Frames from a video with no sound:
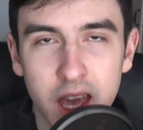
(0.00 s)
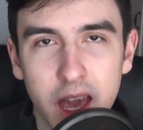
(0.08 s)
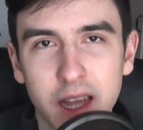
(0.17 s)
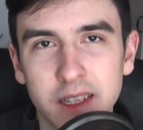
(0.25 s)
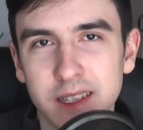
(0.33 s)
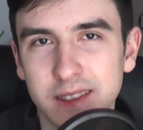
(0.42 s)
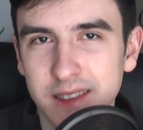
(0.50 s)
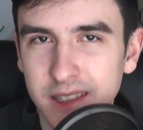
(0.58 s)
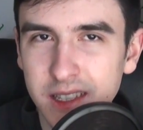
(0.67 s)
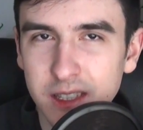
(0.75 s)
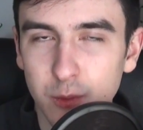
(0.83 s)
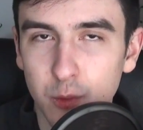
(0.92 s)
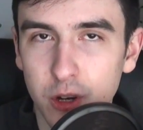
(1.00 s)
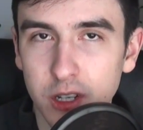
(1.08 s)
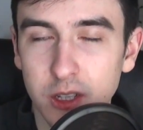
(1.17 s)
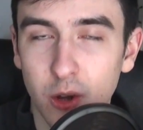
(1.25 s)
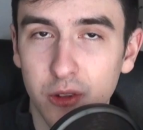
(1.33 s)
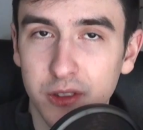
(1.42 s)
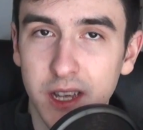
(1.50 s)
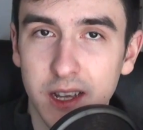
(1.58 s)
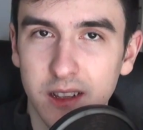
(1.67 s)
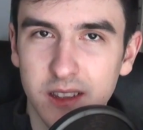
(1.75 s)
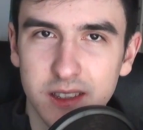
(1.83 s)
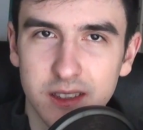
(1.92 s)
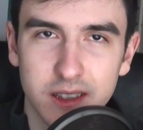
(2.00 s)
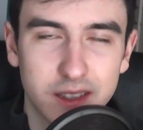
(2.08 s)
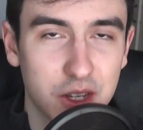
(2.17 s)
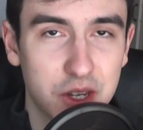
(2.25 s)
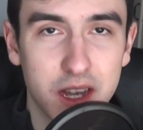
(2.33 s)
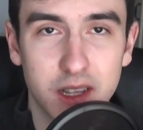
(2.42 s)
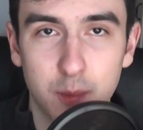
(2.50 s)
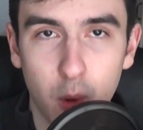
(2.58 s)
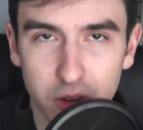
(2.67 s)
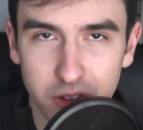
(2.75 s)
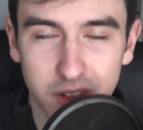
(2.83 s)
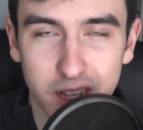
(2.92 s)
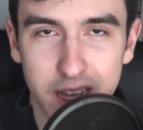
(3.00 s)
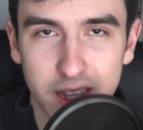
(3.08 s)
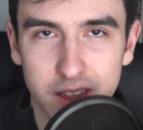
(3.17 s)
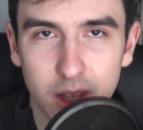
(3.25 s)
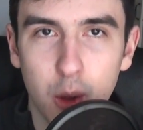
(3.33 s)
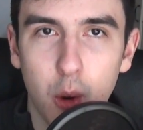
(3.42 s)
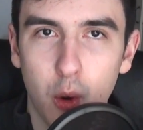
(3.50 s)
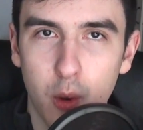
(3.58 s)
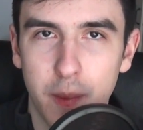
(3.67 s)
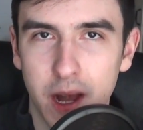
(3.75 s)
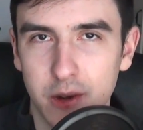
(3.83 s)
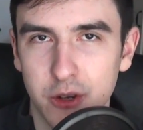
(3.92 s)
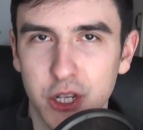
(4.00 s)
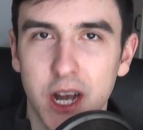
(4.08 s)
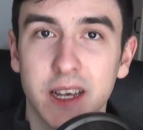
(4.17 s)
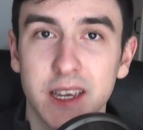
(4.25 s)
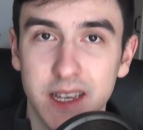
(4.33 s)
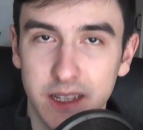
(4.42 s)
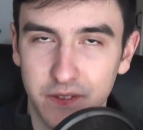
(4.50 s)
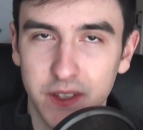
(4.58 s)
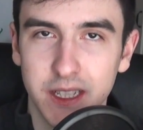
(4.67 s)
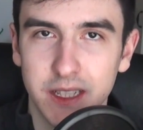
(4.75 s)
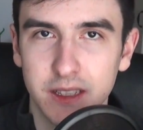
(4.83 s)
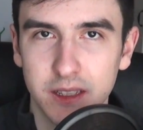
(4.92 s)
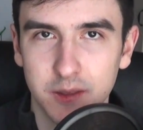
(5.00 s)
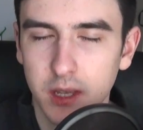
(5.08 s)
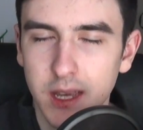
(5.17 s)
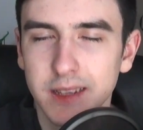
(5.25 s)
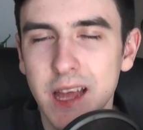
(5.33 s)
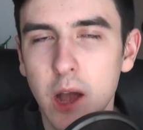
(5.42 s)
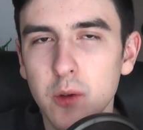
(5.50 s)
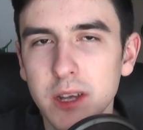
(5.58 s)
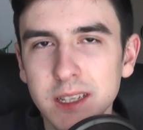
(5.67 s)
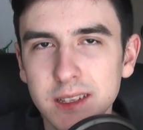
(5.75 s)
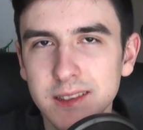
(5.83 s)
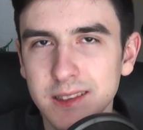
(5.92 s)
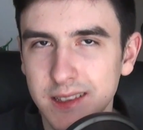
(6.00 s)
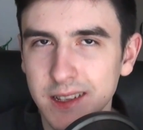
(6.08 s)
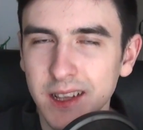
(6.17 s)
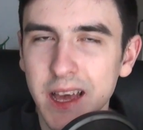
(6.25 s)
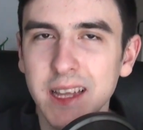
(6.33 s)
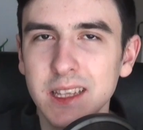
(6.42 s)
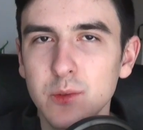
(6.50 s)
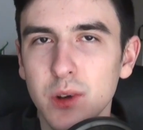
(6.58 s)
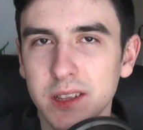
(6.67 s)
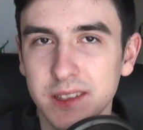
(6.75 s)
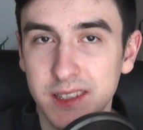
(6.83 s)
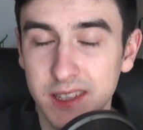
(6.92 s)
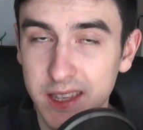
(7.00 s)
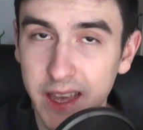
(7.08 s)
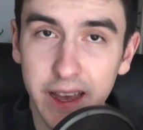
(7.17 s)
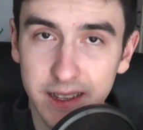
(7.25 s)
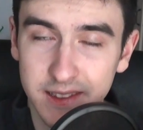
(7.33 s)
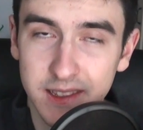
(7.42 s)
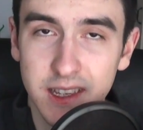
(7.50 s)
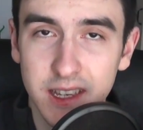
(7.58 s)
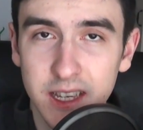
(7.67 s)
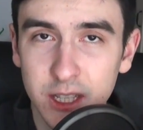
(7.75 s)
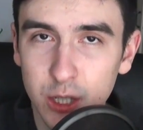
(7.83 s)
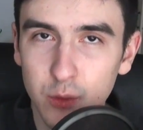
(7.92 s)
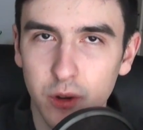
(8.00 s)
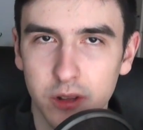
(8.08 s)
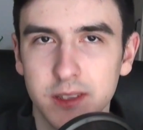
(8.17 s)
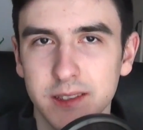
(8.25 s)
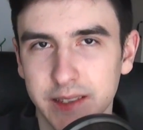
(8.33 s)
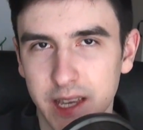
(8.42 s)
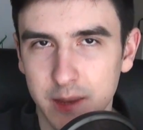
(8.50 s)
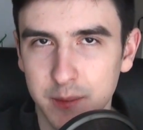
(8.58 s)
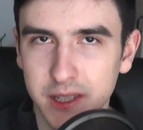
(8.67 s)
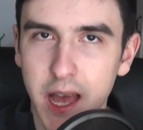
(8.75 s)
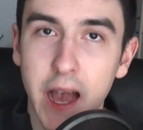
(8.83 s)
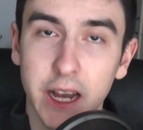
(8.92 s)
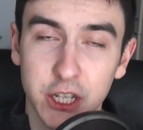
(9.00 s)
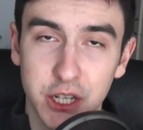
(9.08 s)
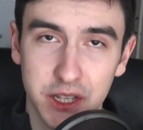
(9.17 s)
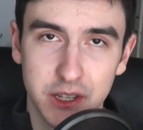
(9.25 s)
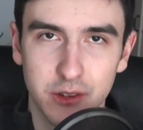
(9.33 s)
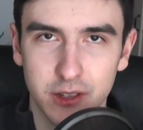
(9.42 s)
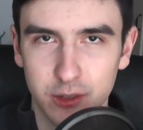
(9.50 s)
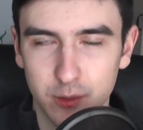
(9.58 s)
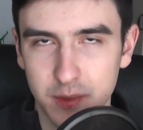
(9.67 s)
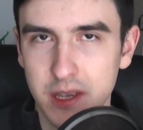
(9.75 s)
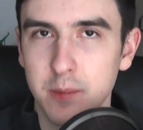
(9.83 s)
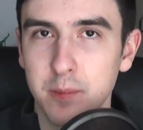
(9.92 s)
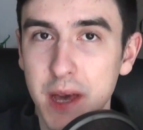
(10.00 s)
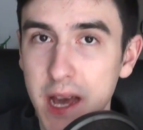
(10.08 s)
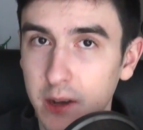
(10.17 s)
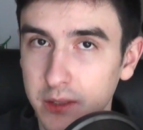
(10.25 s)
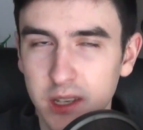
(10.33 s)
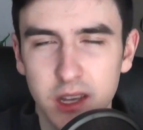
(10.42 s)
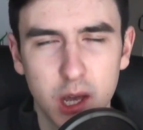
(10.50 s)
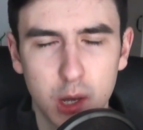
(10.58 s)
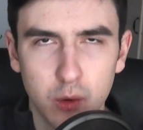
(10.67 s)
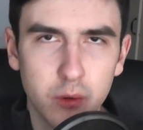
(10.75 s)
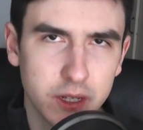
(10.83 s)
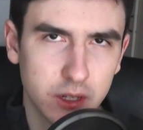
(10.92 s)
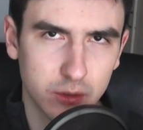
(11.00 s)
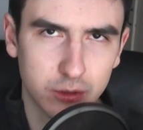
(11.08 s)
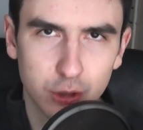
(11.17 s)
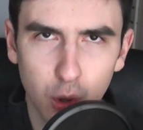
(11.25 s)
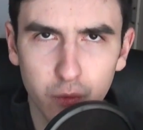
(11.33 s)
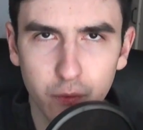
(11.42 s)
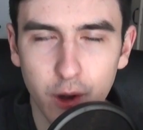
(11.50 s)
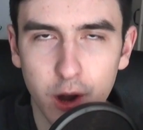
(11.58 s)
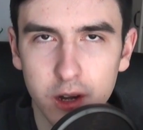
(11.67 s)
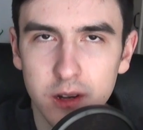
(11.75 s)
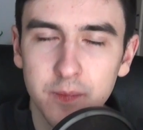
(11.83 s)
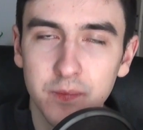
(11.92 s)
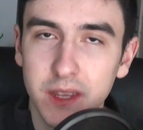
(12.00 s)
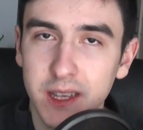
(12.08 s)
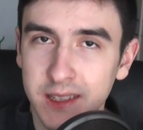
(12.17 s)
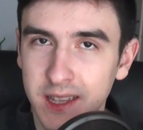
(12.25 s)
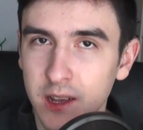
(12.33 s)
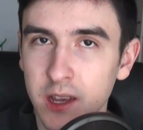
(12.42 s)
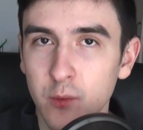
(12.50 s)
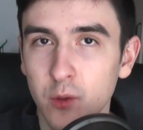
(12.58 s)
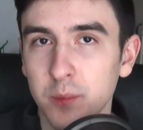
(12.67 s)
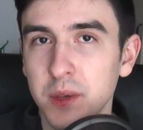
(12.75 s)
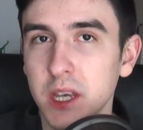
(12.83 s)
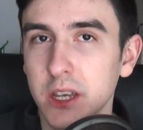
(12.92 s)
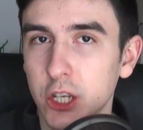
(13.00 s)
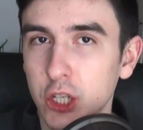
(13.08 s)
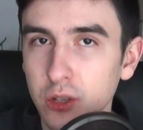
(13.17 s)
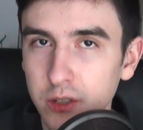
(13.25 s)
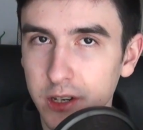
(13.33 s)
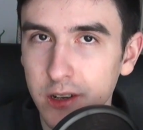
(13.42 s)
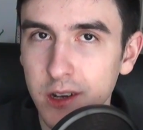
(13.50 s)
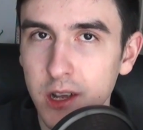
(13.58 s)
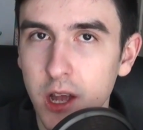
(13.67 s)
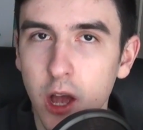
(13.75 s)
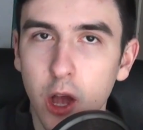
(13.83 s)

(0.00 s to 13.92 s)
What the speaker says: and has since worked on titles such as Borderlands or BioShock Infinite. Now, it is still anyone's guess into what this game is actually going to be about. What we know so far is that it will be a shooter,